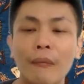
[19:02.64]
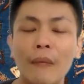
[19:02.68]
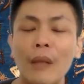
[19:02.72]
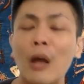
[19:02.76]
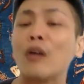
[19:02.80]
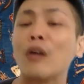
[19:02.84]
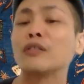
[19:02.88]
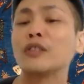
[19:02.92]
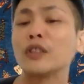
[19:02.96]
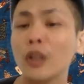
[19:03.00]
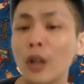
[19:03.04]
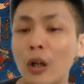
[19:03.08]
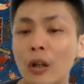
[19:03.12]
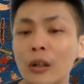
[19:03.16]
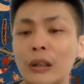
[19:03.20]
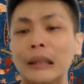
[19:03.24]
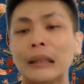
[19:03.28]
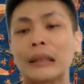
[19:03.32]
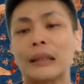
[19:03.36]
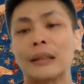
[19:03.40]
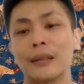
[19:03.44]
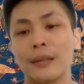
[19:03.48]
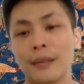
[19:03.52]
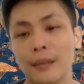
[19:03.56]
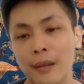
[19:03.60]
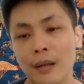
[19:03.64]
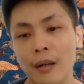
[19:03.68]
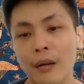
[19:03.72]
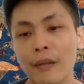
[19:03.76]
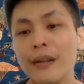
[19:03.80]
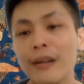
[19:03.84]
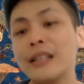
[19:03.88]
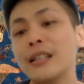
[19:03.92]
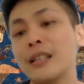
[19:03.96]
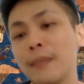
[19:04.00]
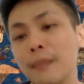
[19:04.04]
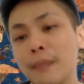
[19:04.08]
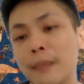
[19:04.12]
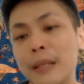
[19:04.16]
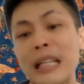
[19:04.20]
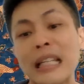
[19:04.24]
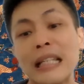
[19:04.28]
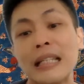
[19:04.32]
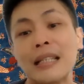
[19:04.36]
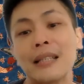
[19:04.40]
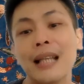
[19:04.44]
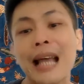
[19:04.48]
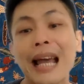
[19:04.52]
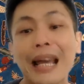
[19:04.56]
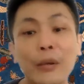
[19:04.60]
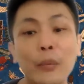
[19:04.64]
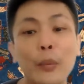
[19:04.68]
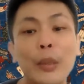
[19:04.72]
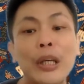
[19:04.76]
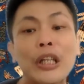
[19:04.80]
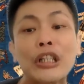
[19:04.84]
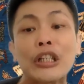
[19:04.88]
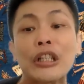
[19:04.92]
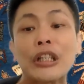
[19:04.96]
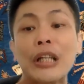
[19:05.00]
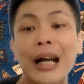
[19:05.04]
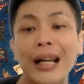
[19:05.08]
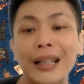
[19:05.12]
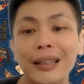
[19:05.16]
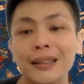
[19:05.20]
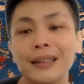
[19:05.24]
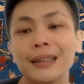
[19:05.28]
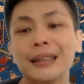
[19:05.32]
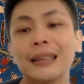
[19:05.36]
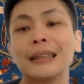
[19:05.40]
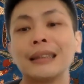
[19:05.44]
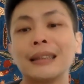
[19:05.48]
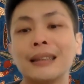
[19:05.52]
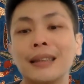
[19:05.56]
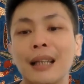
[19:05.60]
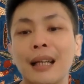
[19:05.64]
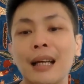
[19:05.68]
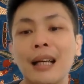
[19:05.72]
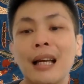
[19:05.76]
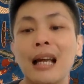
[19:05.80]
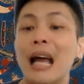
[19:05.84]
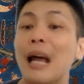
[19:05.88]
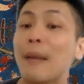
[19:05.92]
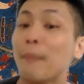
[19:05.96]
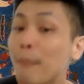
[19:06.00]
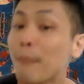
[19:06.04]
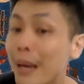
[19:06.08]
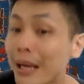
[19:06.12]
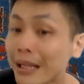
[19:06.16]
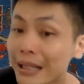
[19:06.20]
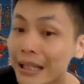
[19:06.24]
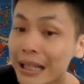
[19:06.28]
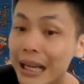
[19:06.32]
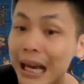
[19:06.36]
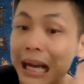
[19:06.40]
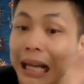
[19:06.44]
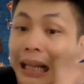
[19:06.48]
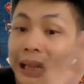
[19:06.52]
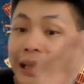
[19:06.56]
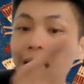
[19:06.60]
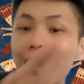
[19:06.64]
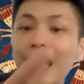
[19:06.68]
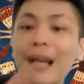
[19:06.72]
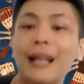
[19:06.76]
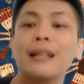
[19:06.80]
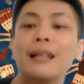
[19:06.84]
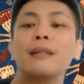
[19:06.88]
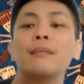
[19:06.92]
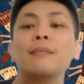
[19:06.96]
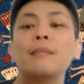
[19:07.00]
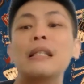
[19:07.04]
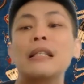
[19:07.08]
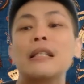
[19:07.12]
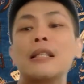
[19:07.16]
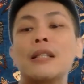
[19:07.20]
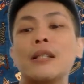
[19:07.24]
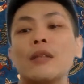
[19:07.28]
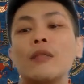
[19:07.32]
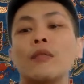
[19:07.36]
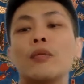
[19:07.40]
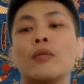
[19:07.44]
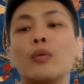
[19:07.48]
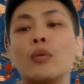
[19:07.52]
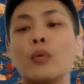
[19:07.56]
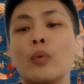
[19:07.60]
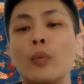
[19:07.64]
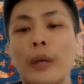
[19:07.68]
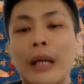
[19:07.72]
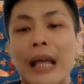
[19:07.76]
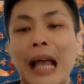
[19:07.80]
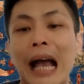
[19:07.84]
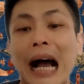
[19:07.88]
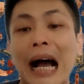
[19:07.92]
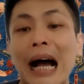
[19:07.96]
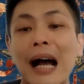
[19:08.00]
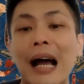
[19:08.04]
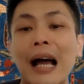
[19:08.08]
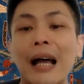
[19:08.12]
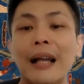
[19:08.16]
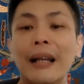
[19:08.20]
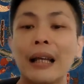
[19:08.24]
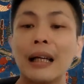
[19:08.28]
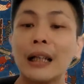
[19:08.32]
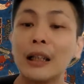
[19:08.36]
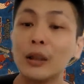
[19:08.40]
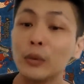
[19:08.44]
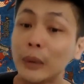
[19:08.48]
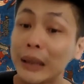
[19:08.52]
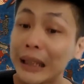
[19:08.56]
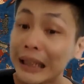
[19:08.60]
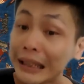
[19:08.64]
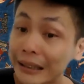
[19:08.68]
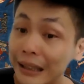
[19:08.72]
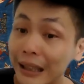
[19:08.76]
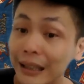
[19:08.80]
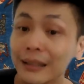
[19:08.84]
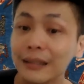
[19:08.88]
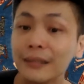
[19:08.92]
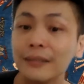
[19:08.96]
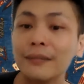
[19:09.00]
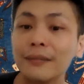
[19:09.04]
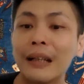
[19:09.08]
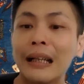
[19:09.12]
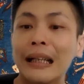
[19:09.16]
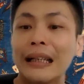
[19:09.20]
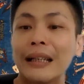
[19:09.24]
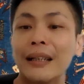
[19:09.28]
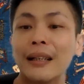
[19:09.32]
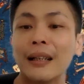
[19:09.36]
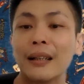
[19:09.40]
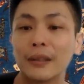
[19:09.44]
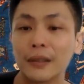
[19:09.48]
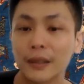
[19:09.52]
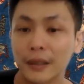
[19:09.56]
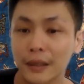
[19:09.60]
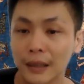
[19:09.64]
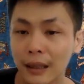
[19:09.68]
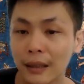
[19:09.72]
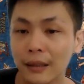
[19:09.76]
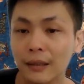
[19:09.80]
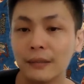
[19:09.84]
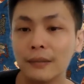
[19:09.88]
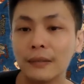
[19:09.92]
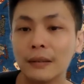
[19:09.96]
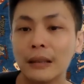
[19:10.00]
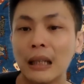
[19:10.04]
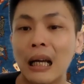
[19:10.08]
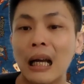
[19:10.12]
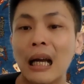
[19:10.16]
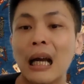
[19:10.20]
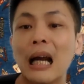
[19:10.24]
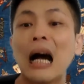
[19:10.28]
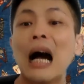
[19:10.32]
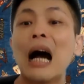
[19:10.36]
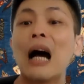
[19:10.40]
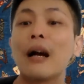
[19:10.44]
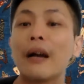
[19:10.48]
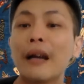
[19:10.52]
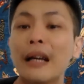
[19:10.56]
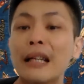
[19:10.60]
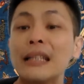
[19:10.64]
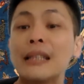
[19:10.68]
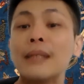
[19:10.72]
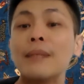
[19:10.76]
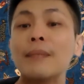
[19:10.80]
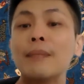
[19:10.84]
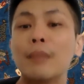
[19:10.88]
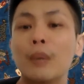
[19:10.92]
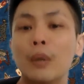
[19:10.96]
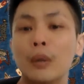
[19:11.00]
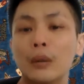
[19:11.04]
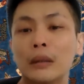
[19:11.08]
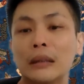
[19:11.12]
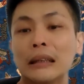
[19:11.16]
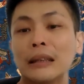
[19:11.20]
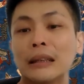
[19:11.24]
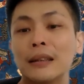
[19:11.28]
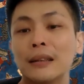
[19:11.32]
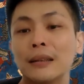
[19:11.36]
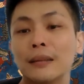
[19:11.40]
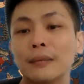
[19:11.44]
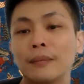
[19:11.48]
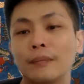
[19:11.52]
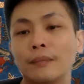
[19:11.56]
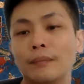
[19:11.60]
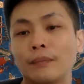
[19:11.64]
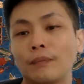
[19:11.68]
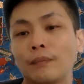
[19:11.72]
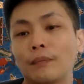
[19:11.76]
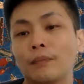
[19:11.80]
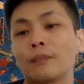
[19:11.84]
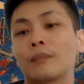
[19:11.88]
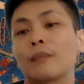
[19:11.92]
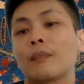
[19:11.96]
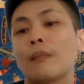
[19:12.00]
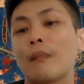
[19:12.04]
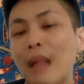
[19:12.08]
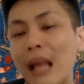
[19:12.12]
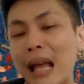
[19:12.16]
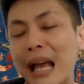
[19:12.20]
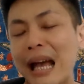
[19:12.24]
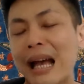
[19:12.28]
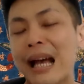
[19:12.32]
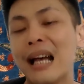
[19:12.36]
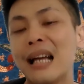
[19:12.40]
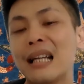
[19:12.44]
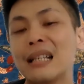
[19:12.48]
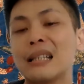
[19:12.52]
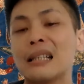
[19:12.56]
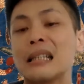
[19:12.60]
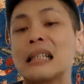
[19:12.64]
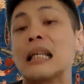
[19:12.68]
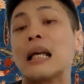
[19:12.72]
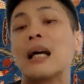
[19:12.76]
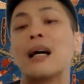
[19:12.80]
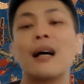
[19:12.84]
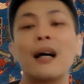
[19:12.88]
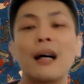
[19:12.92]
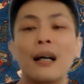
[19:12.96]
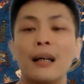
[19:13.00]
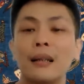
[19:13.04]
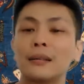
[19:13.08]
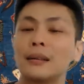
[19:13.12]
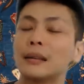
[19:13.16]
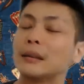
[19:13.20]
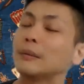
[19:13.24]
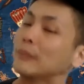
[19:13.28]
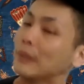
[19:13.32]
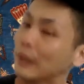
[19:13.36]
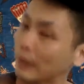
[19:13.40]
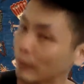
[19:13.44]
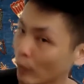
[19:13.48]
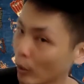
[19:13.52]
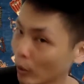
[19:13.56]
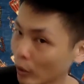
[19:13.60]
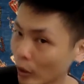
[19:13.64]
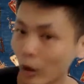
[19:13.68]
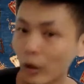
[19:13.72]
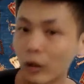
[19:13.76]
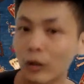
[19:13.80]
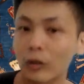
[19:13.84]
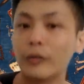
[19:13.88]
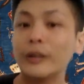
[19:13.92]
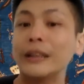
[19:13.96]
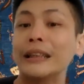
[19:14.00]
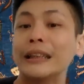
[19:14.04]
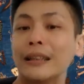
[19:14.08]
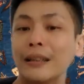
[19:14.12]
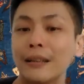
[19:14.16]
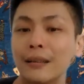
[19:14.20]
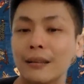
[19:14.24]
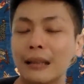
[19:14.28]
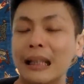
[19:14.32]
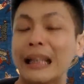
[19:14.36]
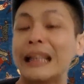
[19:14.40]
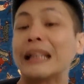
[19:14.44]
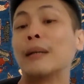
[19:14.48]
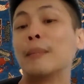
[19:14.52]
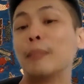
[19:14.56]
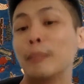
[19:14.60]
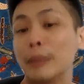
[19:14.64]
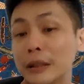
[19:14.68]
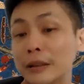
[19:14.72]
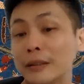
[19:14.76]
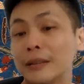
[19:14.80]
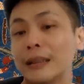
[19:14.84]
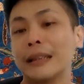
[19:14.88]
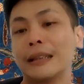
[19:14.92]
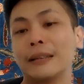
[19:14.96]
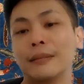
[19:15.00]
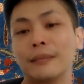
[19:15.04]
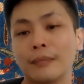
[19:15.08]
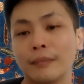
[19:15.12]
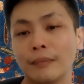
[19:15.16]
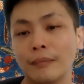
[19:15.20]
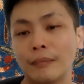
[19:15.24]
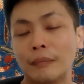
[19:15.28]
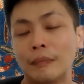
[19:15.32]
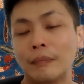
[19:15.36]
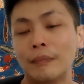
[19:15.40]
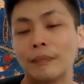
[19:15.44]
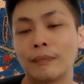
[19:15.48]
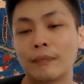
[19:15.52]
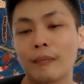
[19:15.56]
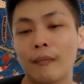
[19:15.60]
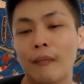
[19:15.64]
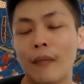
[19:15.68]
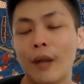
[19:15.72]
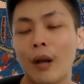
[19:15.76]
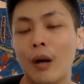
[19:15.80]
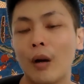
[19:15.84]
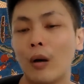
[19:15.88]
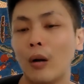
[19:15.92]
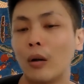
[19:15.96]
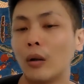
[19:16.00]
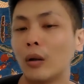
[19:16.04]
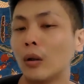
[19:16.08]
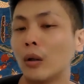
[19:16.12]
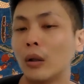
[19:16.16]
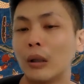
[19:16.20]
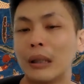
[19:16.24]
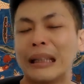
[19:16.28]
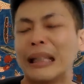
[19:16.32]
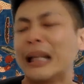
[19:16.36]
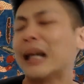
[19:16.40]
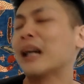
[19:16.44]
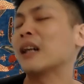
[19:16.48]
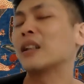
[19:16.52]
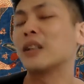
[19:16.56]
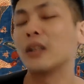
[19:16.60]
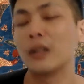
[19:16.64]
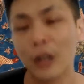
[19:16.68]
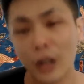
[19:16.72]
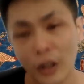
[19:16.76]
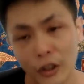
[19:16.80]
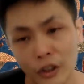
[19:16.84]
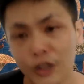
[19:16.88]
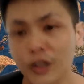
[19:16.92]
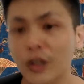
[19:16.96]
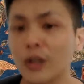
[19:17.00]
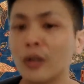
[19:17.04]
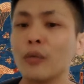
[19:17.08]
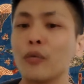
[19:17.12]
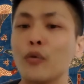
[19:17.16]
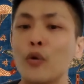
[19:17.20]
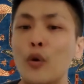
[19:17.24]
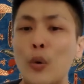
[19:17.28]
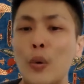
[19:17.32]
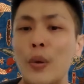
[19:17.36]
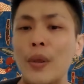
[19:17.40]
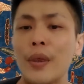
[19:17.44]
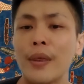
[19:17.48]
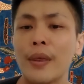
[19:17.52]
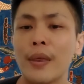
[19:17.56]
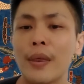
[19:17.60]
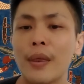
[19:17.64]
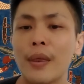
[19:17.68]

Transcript: of songs, recipes, language, dances, and many other elements of who we are and how we identify ourselves are as important as something more concrete, like a building or an archaeological ruin.